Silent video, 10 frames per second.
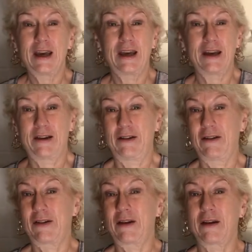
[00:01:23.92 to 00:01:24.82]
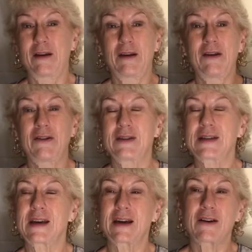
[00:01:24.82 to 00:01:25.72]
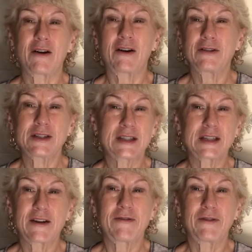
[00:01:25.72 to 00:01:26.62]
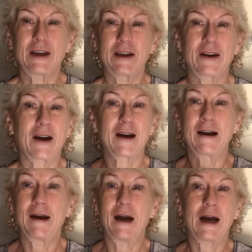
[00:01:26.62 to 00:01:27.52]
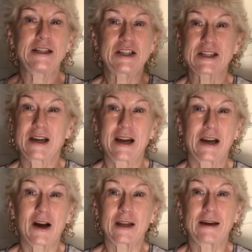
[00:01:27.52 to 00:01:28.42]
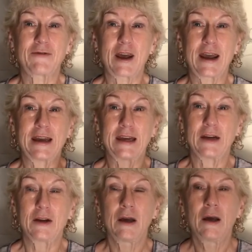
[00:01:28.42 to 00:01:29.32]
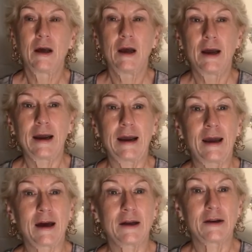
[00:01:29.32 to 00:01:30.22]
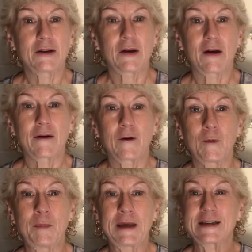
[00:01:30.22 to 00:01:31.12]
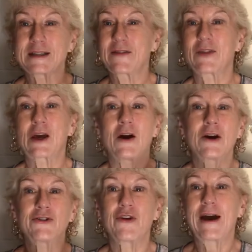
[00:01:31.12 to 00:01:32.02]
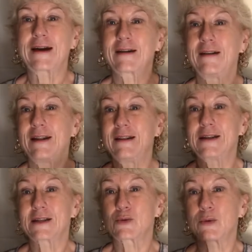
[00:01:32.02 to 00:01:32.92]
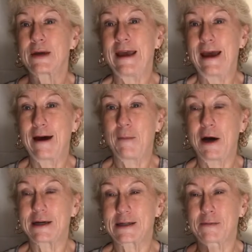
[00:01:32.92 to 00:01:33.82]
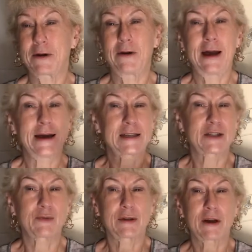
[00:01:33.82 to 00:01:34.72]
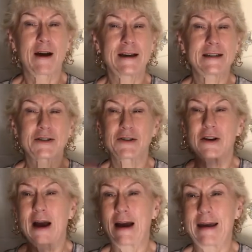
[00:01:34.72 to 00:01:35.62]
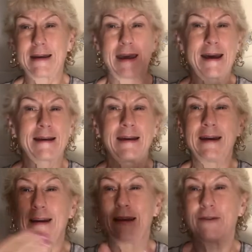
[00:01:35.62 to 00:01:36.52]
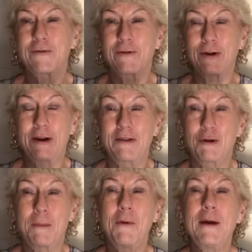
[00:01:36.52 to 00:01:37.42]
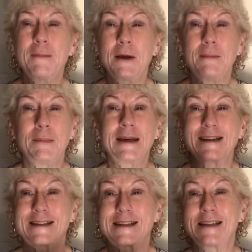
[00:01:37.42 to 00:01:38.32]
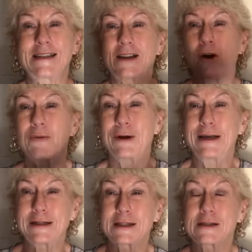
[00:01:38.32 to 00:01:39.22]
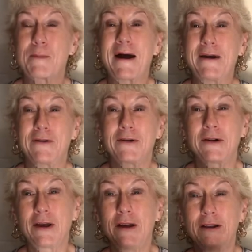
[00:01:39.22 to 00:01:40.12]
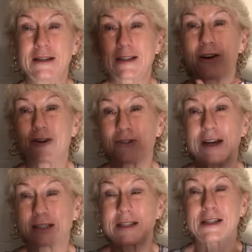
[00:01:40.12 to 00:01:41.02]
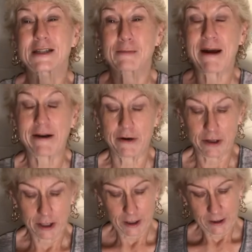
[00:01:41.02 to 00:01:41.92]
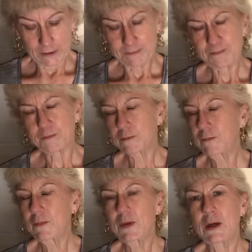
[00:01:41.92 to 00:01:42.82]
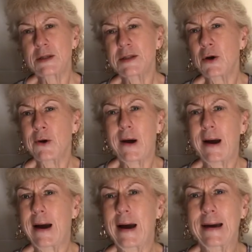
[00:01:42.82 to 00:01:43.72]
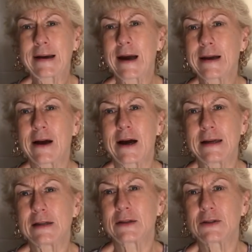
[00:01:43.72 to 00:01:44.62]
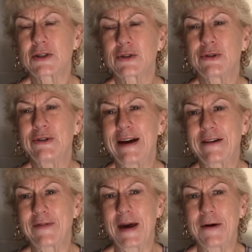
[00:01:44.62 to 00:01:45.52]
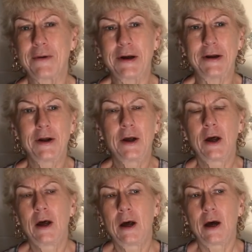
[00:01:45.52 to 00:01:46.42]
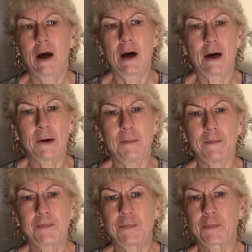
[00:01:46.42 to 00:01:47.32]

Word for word: and you know, it's like all this stuff, and I, I just kind of got left hanging. And because of the contract that this rehab hospital has with Kaiser, I can't get in for another appointment because it's already expired. This contract has expired. So I kind of got screwed out of that one. Um,